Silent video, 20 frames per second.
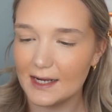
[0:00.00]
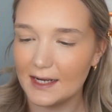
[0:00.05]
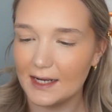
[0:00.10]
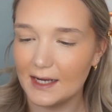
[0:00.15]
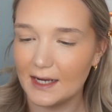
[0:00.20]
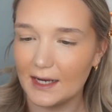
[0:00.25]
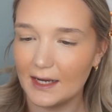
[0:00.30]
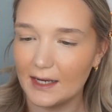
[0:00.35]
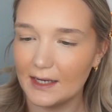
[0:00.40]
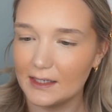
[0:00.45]

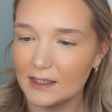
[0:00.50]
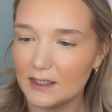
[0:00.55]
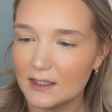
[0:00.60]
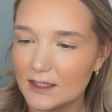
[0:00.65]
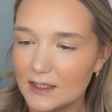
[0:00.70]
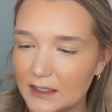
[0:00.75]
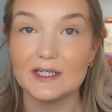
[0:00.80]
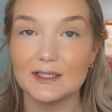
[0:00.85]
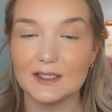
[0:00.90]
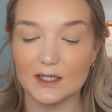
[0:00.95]

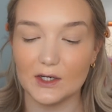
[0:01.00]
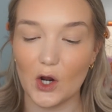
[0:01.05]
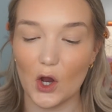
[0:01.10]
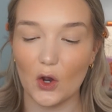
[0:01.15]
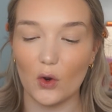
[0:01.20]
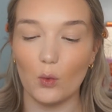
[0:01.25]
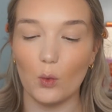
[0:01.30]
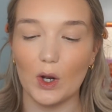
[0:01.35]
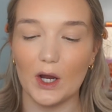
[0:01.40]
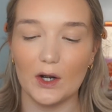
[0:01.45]
and it's an
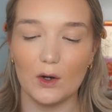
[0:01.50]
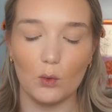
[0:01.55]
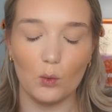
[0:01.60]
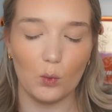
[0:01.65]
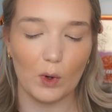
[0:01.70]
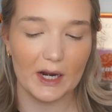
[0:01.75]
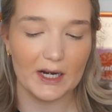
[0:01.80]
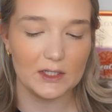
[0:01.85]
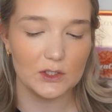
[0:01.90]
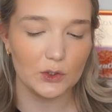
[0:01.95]
01
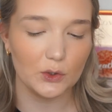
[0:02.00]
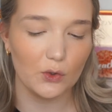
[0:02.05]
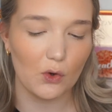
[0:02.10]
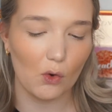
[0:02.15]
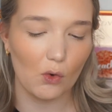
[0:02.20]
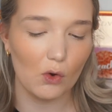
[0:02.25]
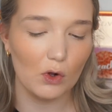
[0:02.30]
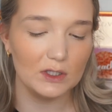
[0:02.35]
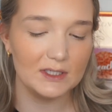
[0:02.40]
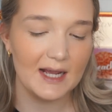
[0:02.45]
white
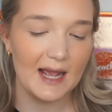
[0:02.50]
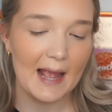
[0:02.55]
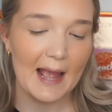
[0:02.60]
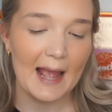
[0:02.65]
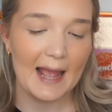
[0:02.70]
gold.